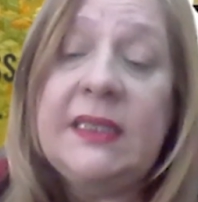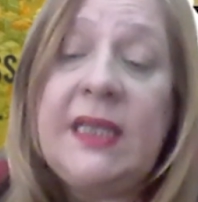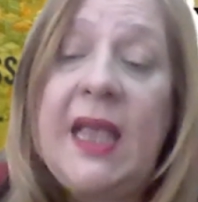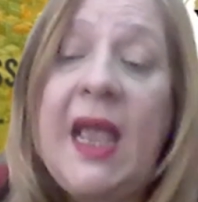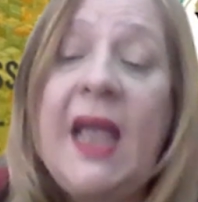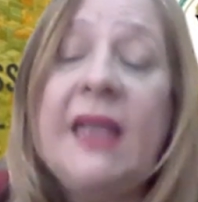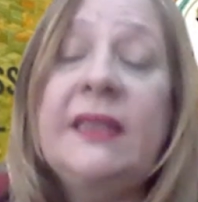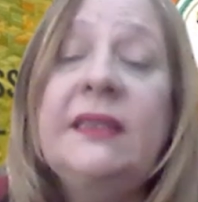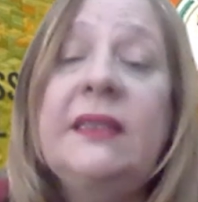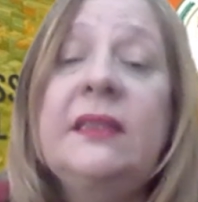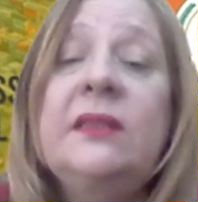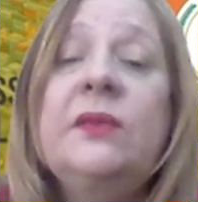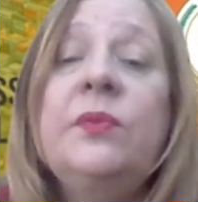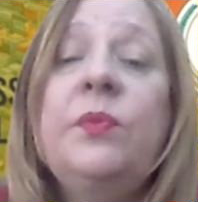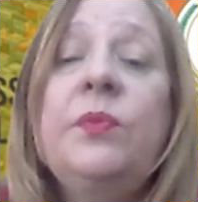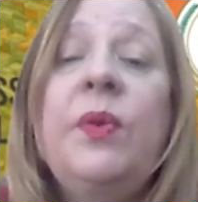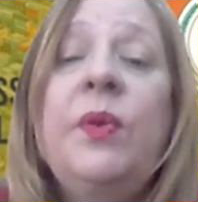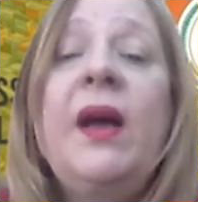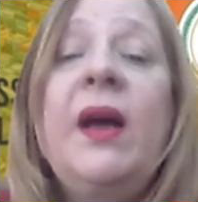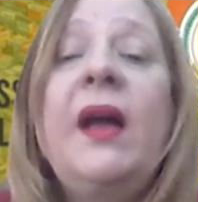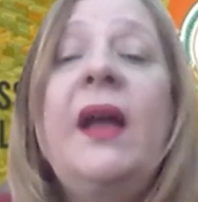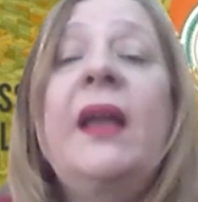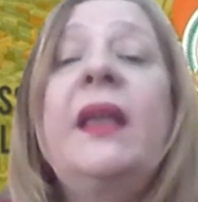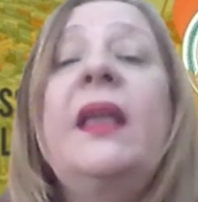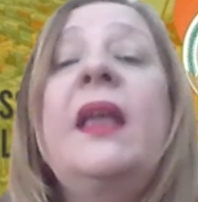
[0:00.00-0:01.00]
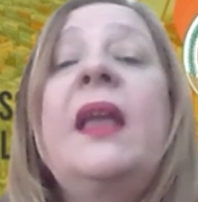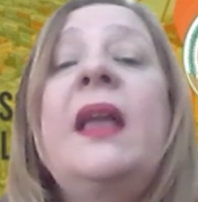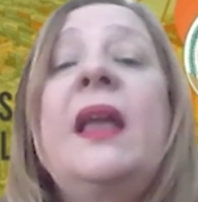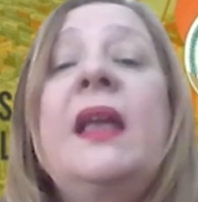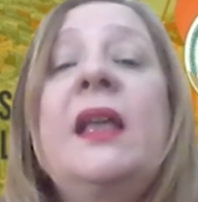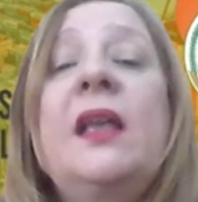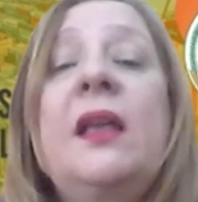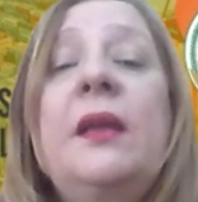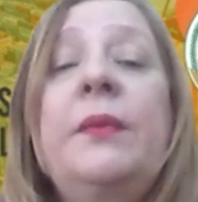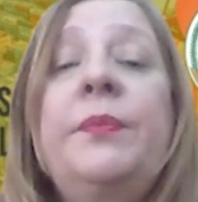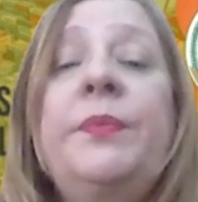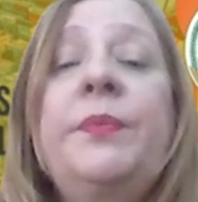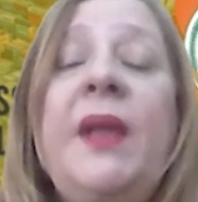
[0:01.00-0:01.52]
headed by
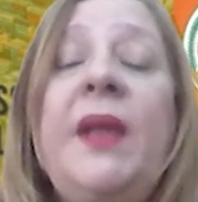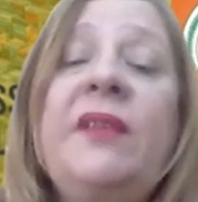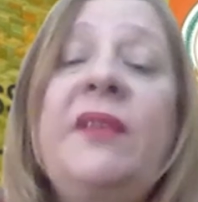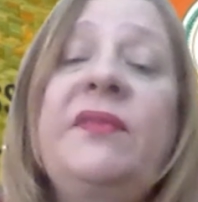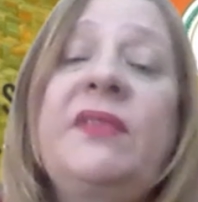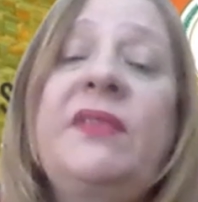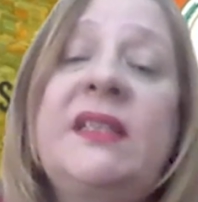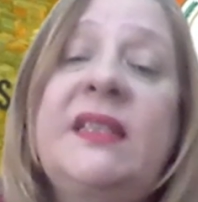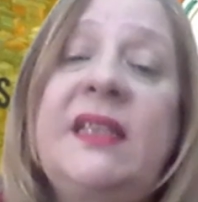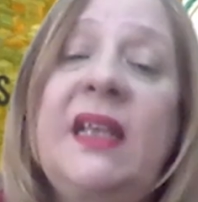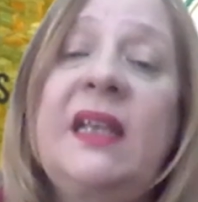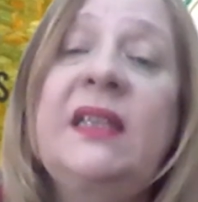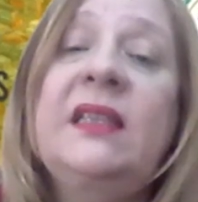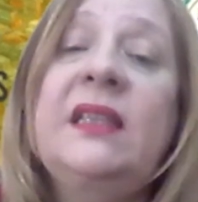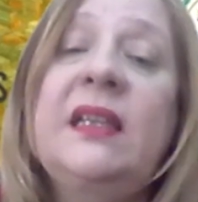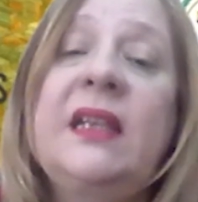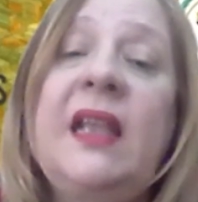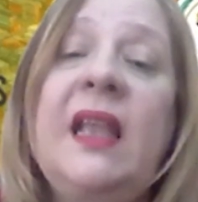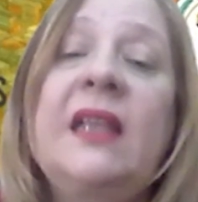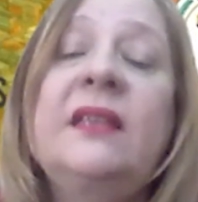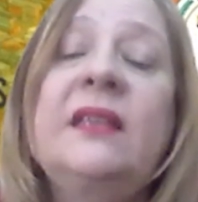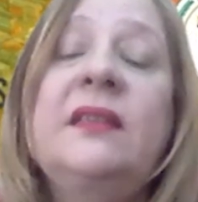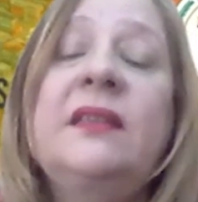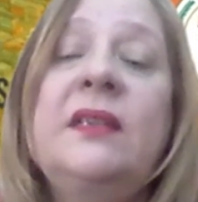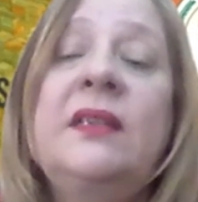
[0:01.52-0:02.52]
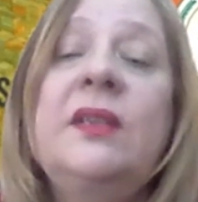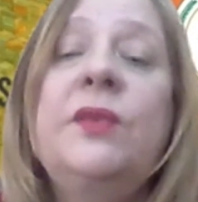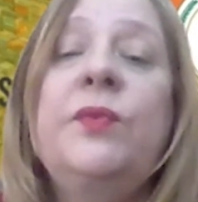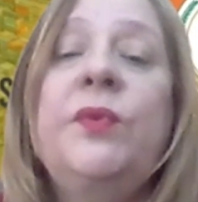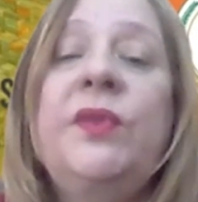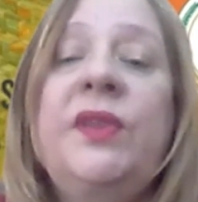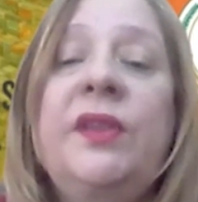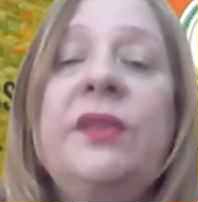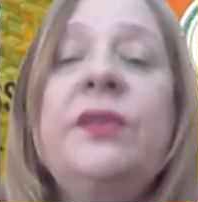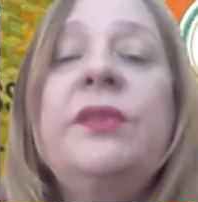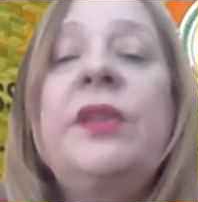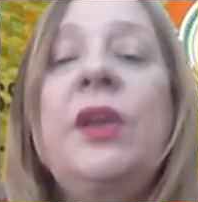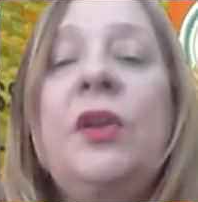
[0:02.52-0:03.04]
a private sector entity
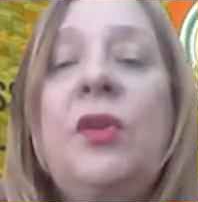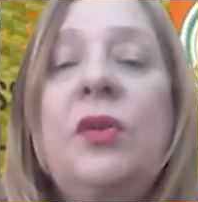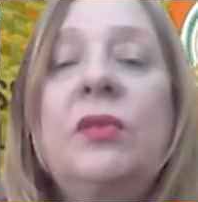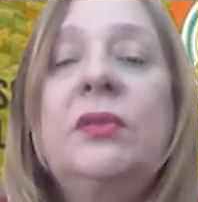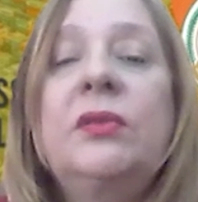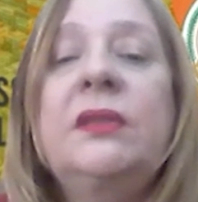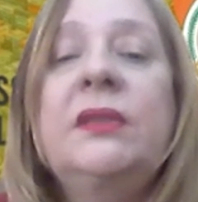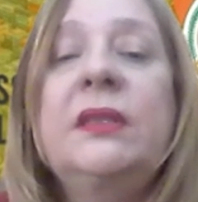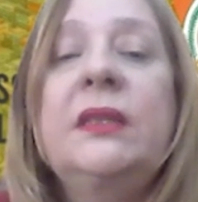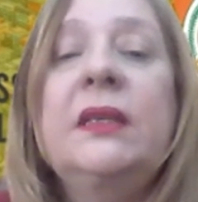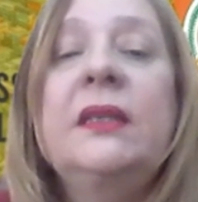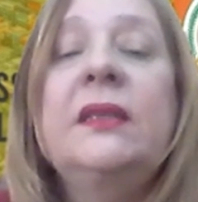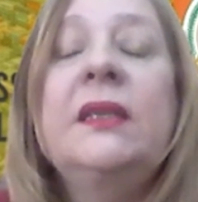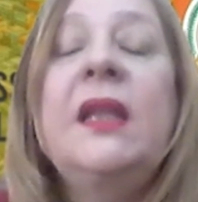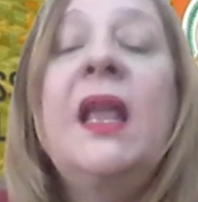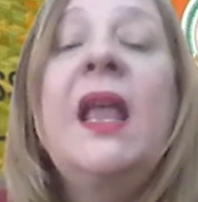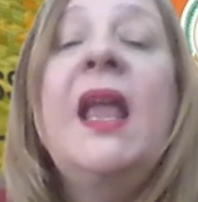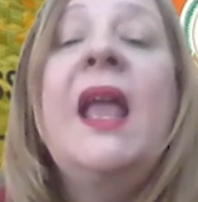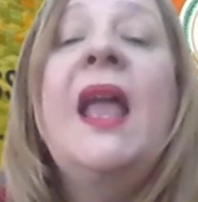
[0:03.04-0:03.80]
within the continent.